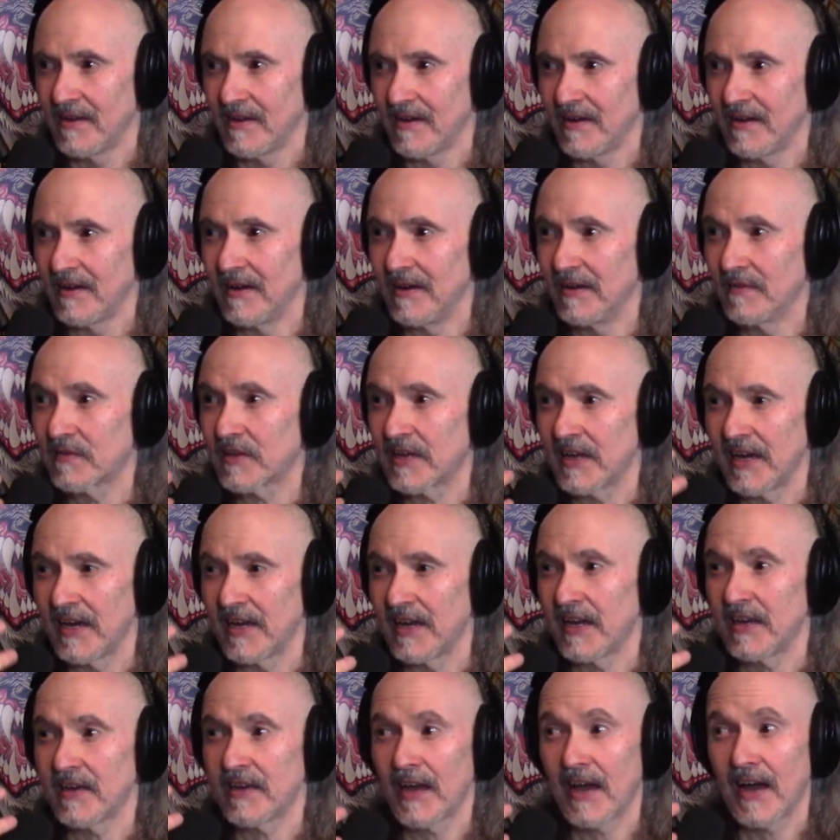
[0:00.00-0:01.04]
of
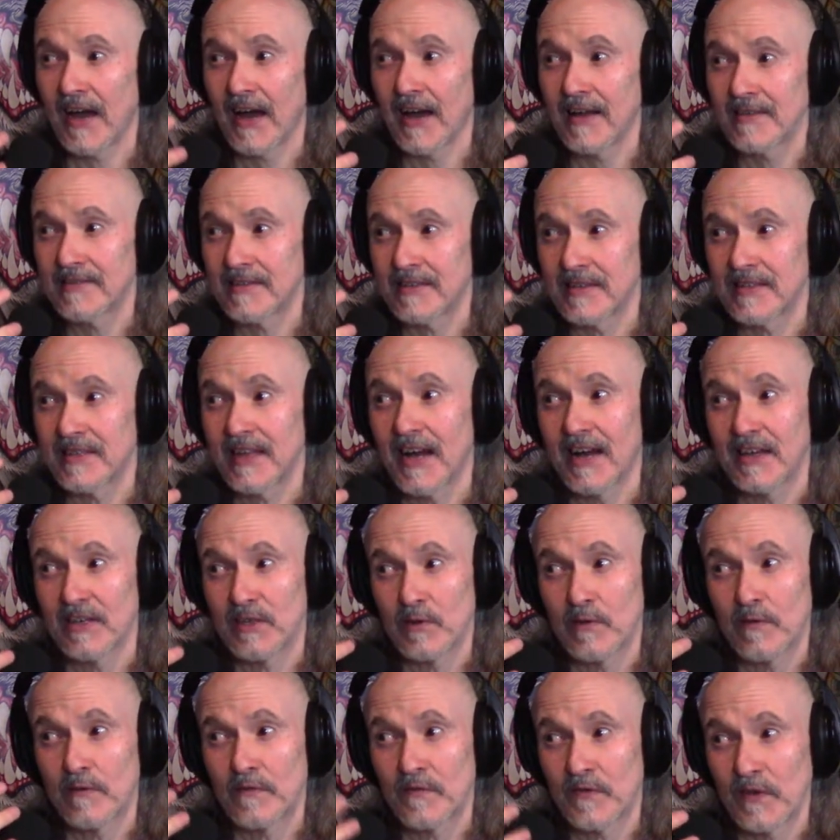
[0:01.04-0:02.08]
getting acid that
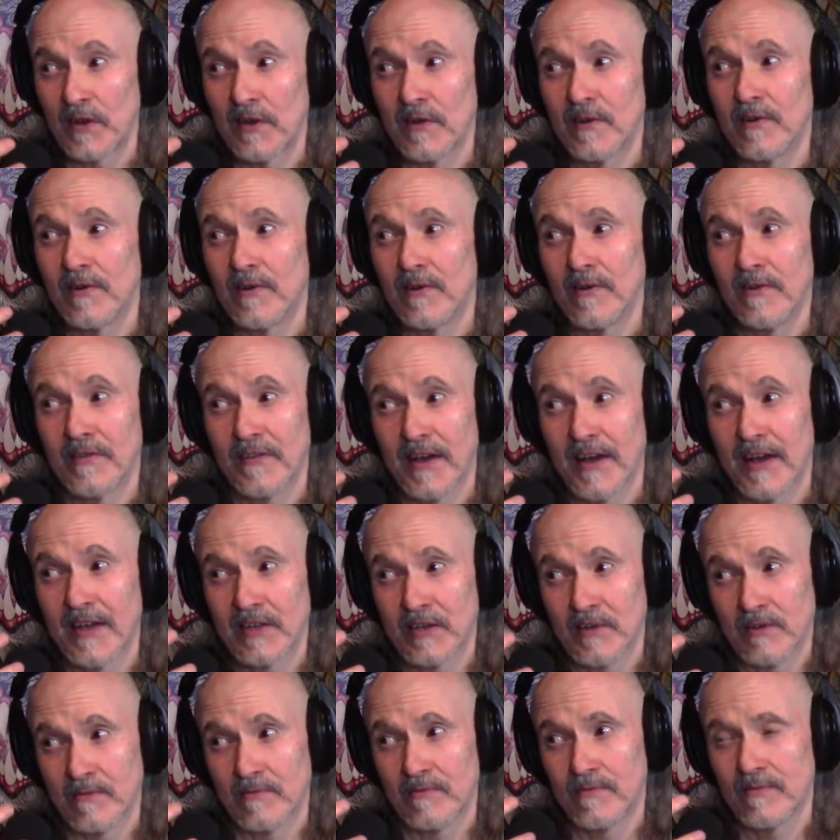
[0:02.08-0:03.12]
you feel that
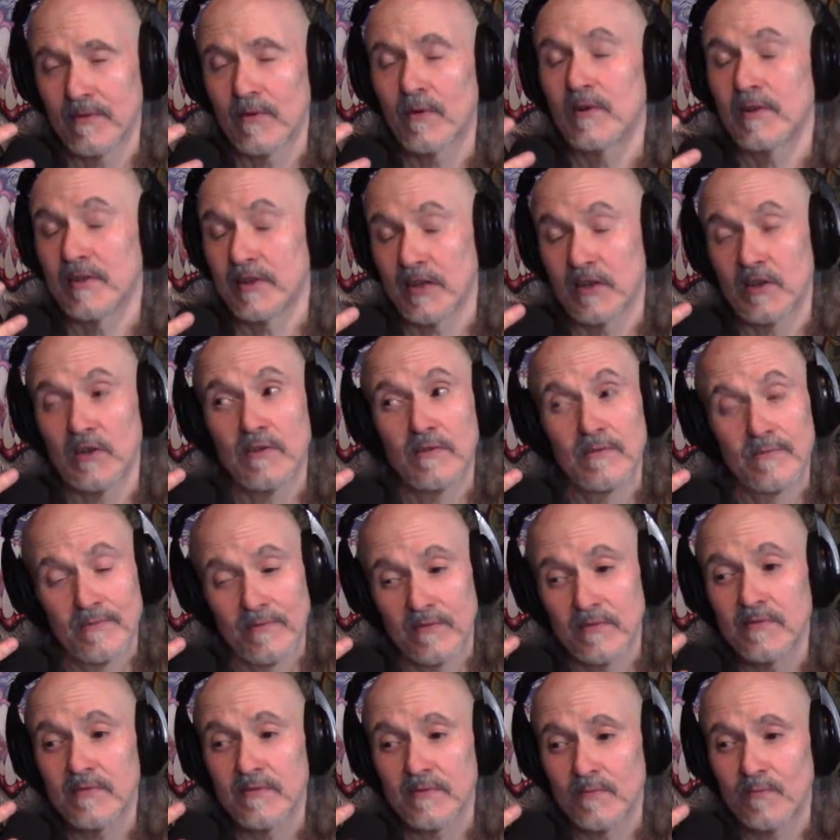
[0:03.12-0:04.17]
you or that you
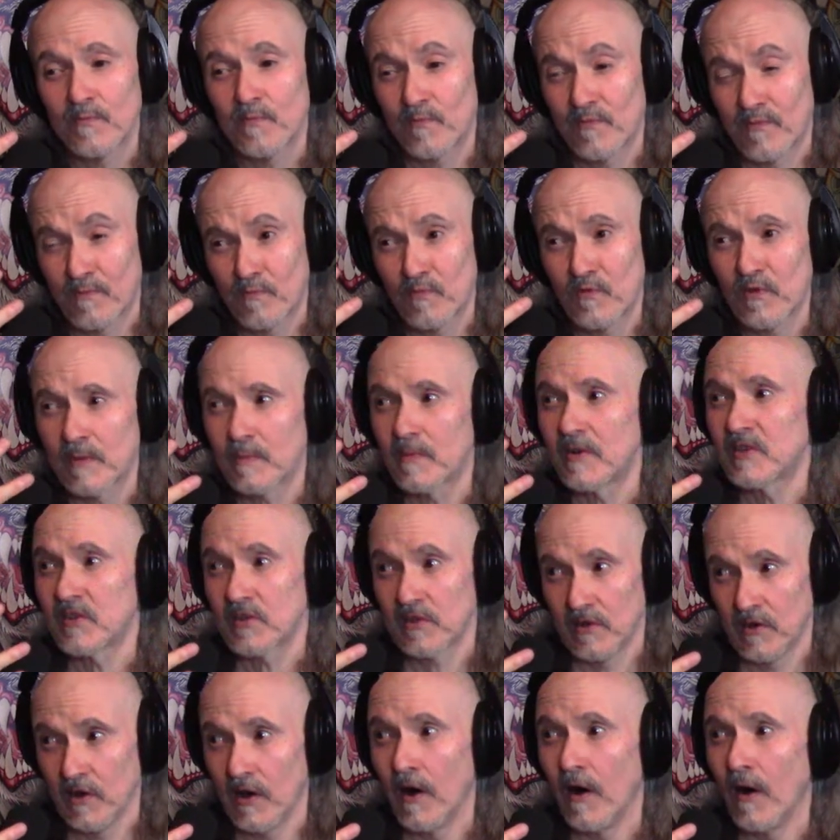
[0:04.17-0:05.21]
pretty much
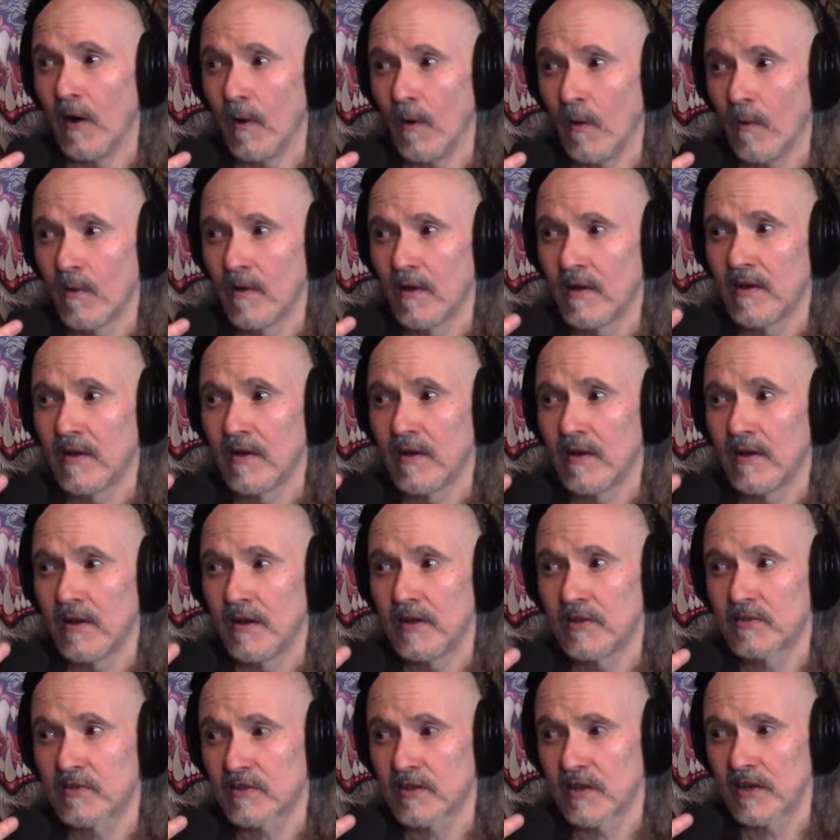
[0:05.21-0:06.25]
know
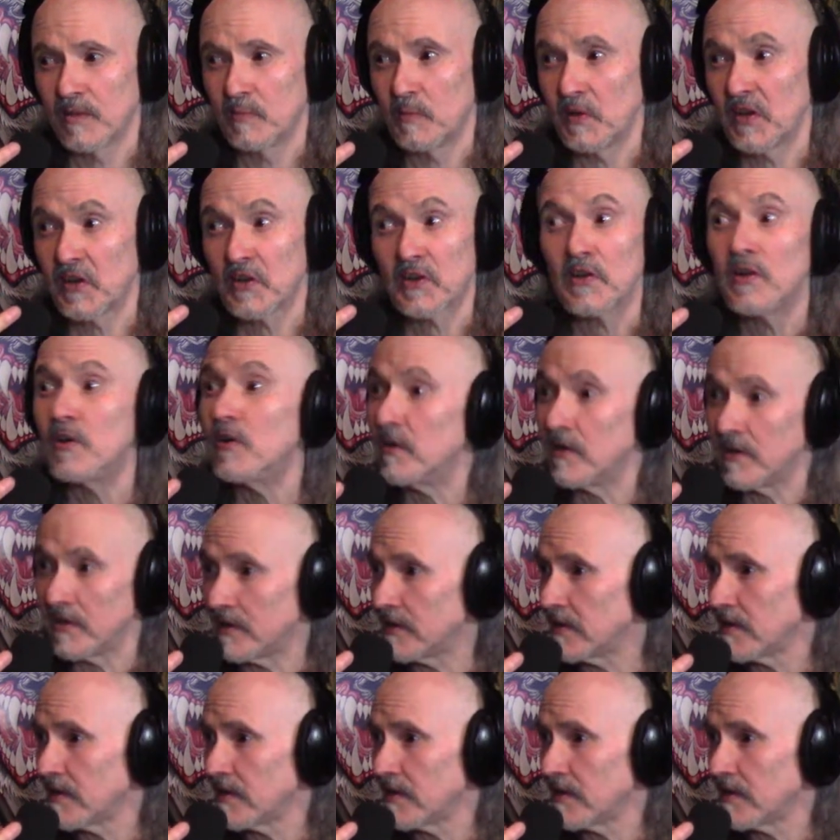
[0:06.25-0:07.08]
it's going to be good?